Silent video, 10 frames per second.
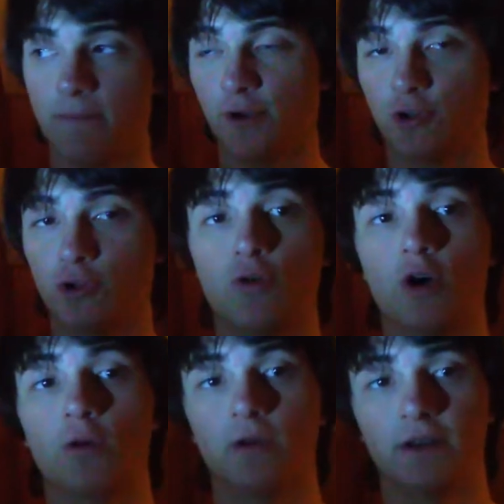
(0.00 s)
But
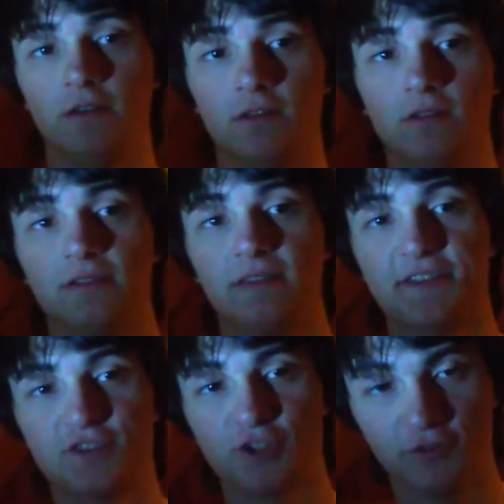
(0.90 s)
you are one.
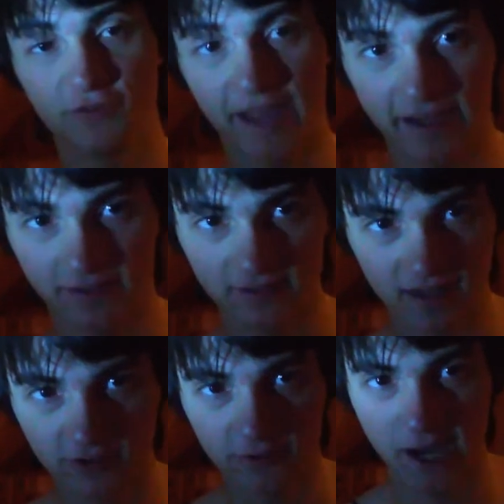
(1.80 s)
That's just facts.
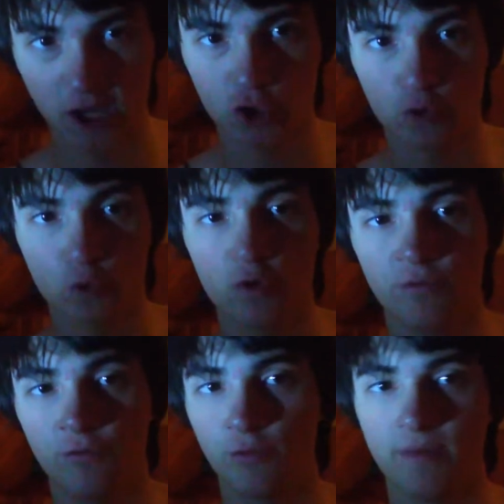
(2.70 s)
That is factual
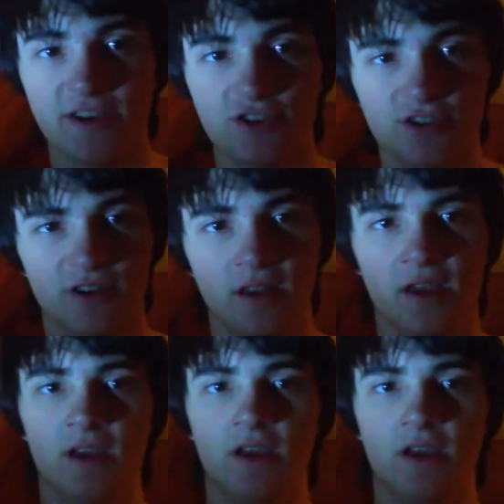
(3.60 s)
information.